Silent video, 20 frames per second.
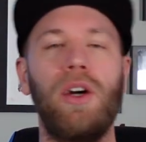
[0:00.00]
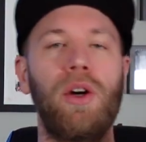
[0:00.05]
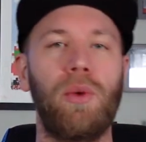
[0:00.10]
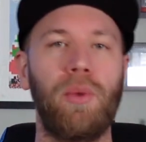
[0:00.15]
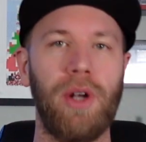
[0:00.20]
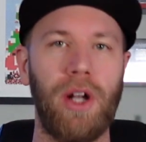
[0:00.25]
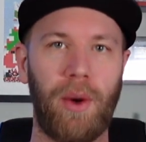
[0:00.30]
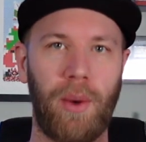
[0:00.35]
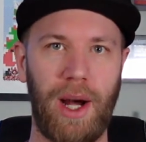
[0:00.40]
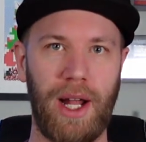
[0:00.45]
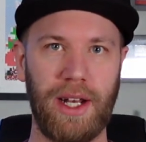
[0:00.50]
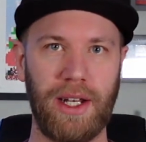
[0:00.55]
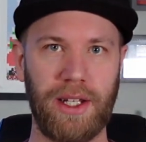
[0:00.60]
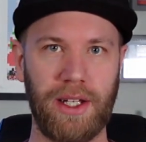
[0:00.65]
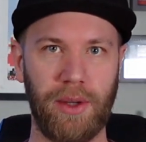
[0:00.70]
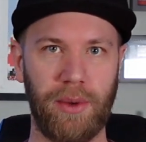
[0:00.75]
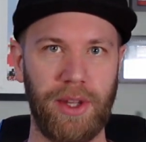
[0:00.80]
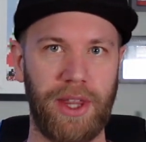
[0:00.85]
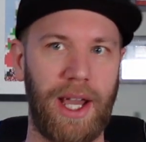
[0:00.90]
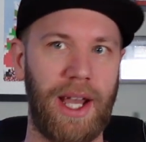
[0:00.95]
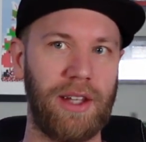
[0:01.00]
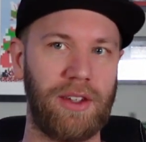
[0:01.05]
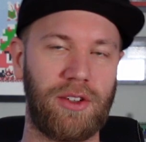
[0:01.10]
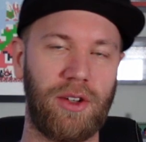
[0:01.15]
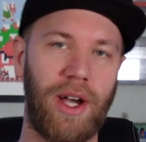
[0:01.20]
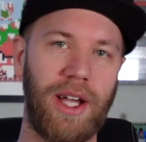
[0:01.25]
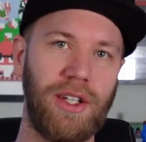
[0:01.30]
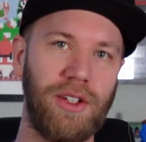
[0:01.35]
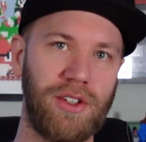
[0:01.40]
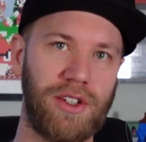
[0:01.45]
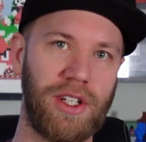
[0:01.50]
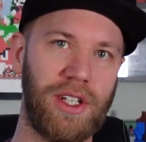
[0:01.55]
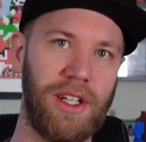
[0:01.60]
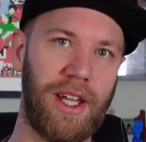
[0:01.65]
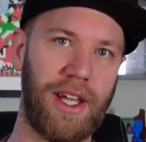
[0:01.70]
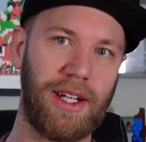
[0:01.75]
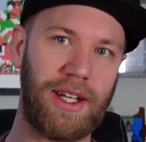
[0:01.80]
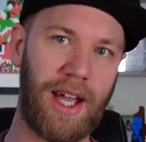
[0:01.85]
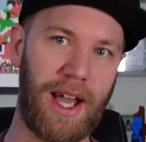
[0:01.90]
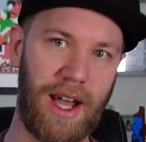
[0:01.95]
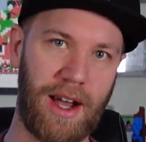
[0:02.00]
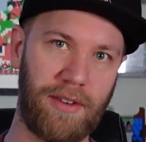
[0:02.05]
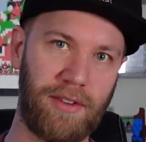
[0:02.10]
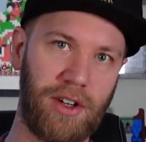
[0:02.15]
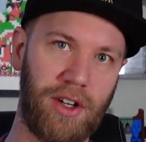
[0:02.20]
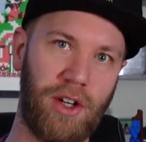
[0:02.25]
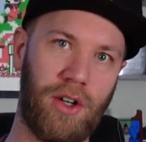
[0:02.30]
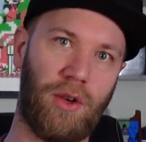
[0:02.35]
We don't want to deal with that. So I usually like to have